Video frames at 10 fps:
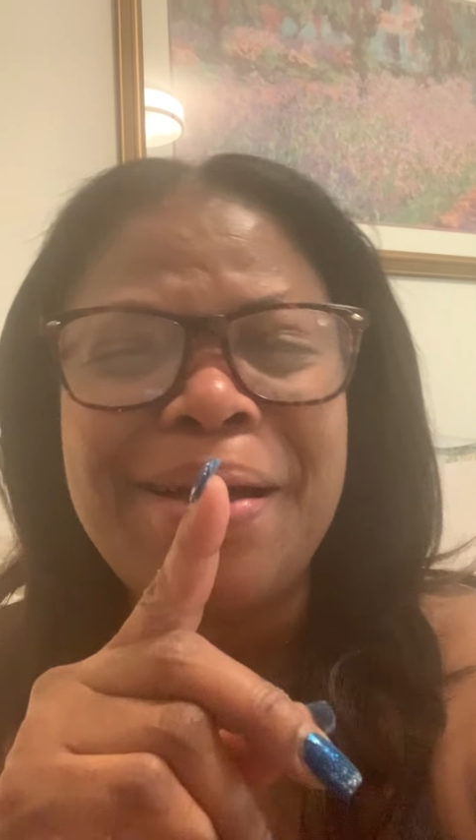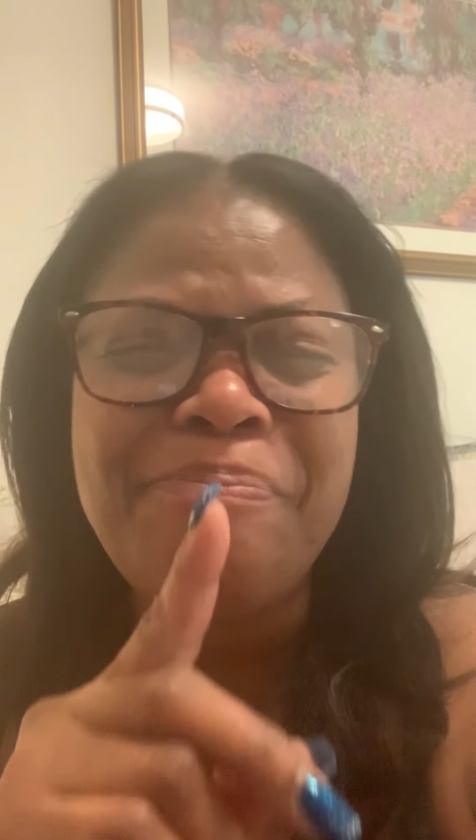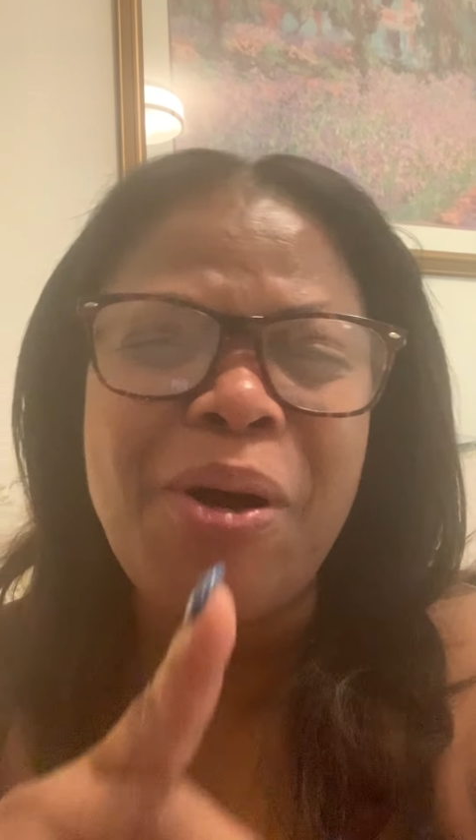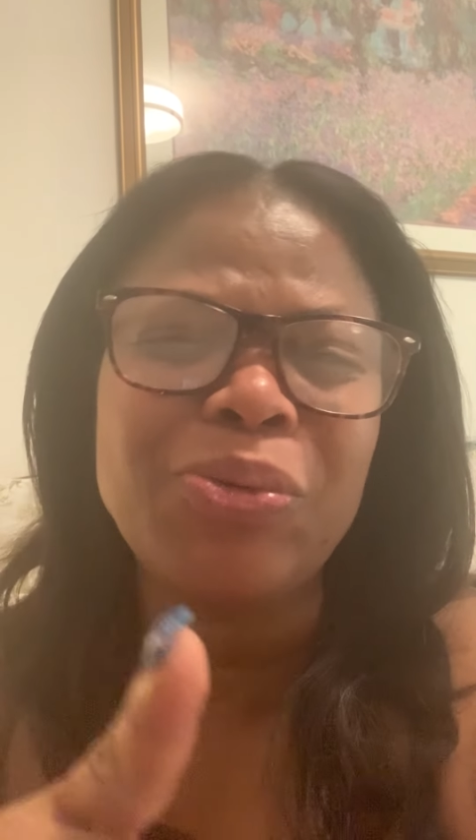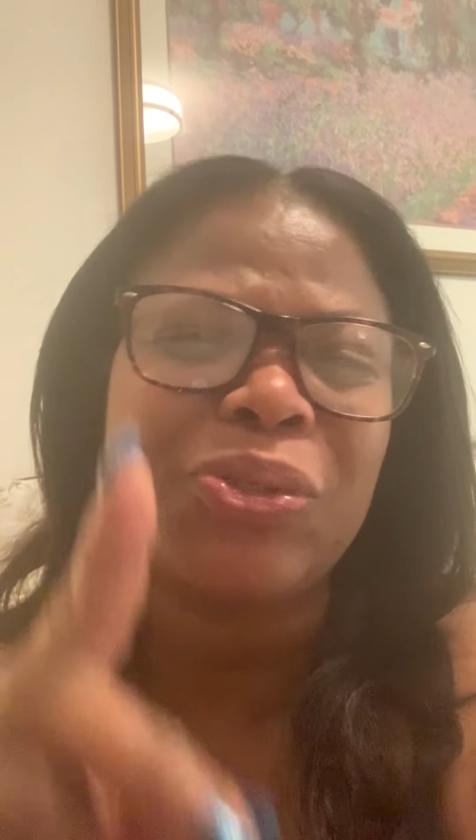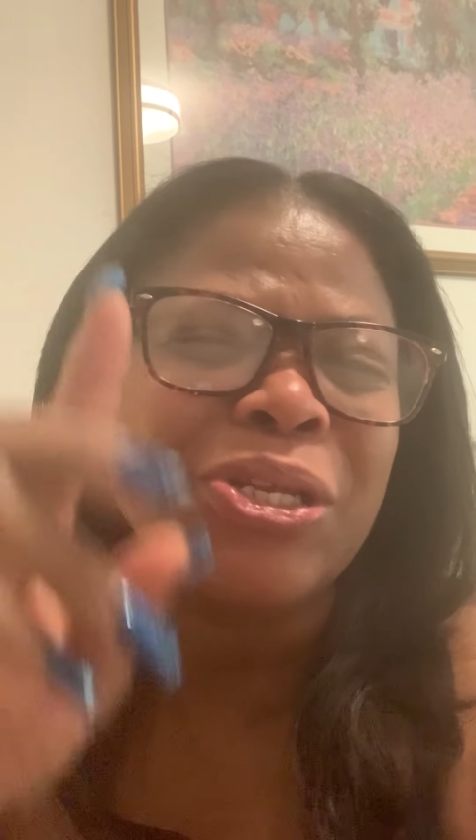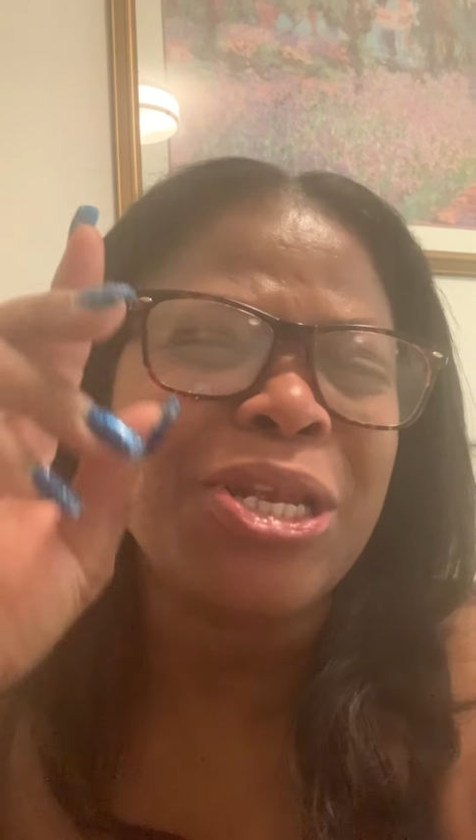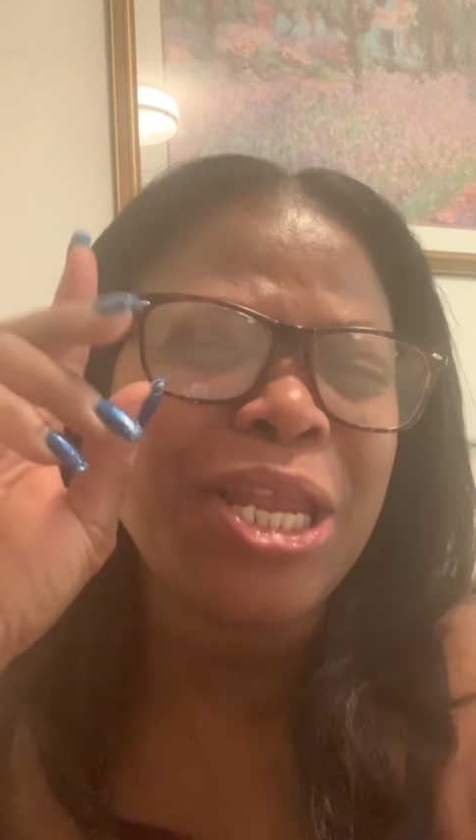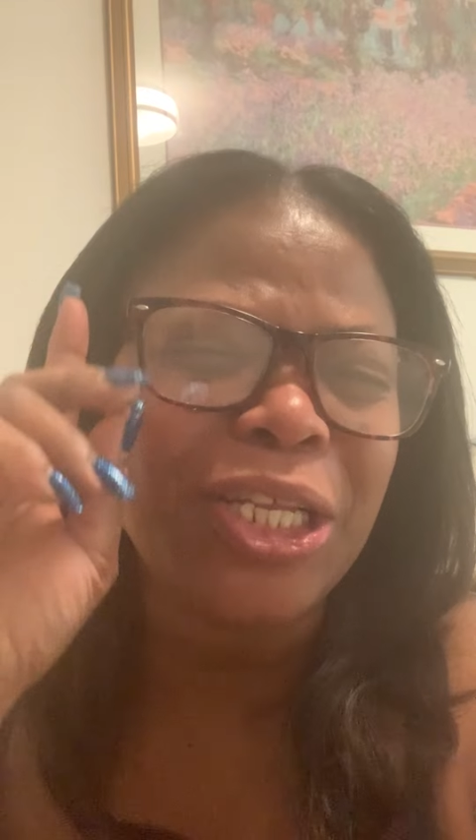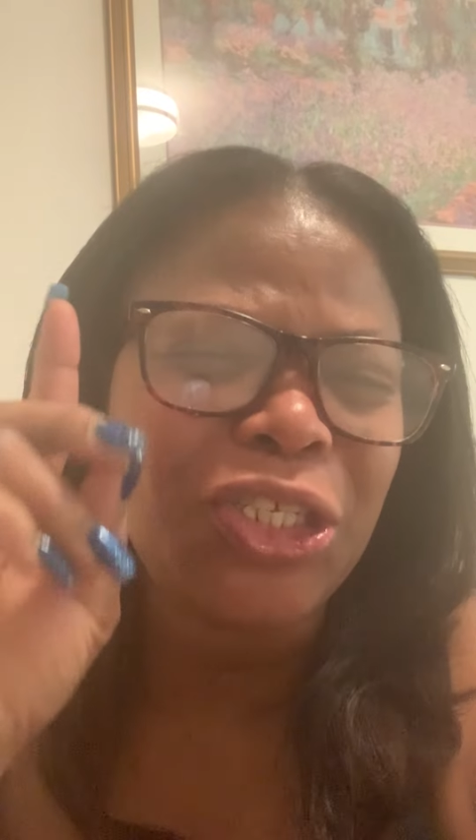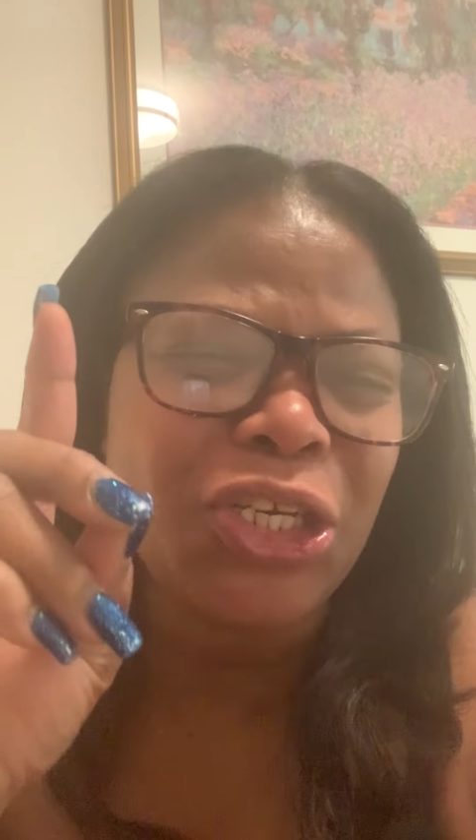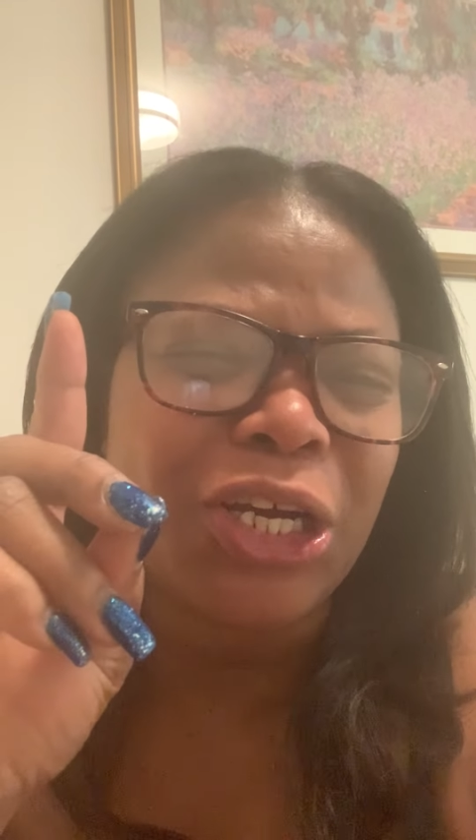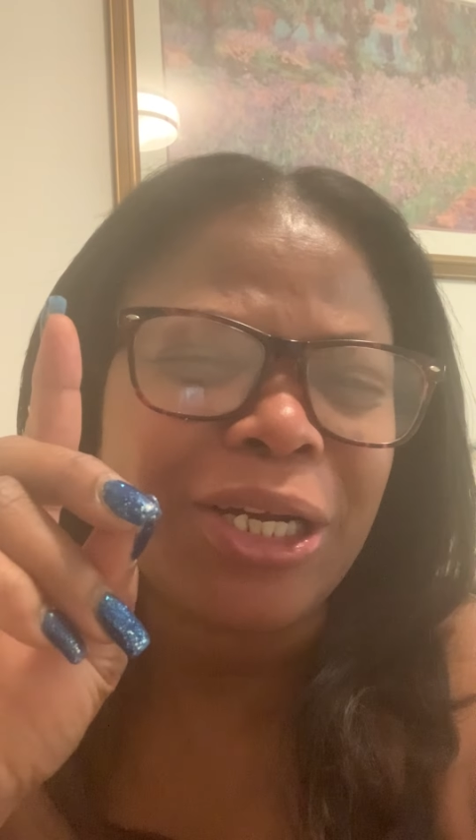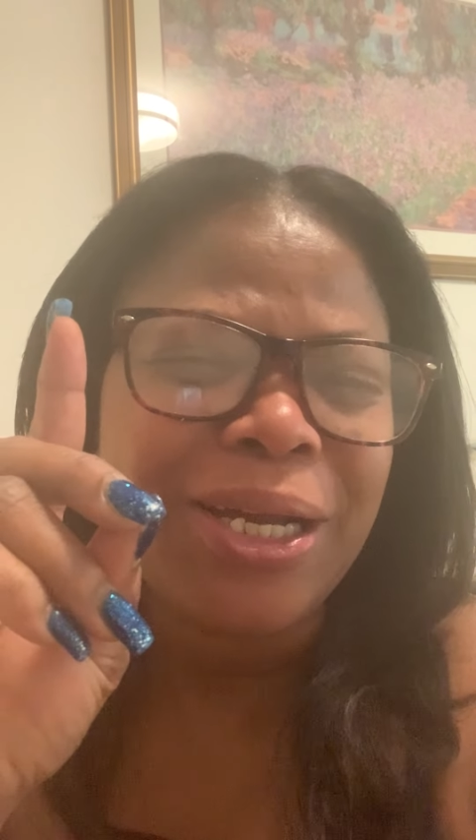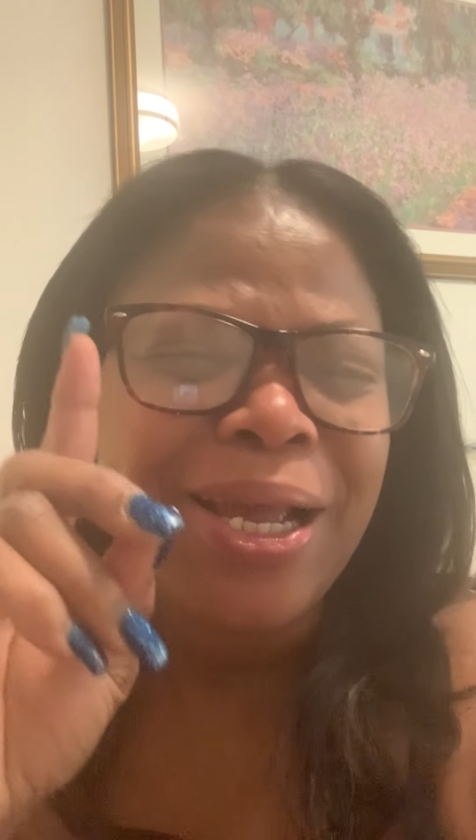about nature,